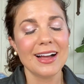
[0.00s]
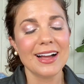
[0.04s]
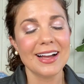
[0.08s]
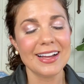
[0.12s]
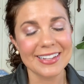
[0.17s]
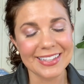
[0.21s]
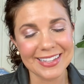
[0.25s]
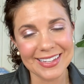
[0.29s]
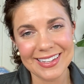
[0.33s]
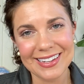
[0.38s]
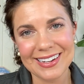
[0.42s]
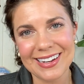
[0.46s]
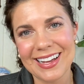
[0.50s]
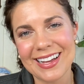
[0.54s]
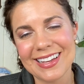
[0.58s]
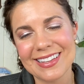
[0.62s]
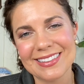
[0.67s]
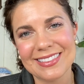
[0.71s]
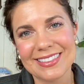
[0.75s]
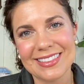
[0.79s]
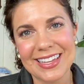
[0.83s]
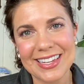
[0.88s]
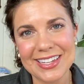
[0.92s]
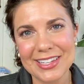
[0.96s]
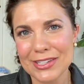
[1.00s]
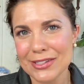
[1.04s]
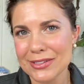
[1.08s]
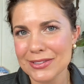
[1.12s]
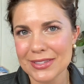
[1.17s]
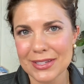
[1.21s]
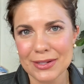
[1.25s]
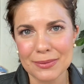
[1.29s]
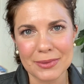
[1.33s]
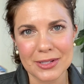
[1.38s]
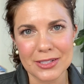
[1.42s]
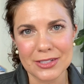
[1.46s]
Again, I thank you
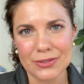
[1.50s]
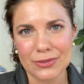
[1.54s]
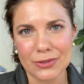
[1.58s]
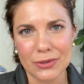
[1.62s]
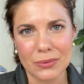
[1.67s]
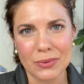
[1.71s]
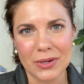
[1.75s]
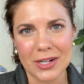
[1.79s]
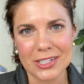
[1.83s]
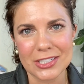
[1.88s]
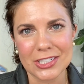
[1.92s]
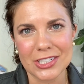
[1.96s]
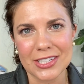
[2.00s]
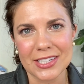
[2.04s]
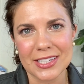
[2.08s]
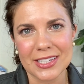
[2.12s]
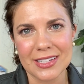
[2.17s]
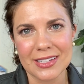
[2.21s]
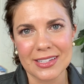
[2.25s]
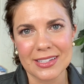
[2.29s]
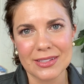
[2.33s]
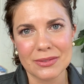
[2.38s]
so much for watching.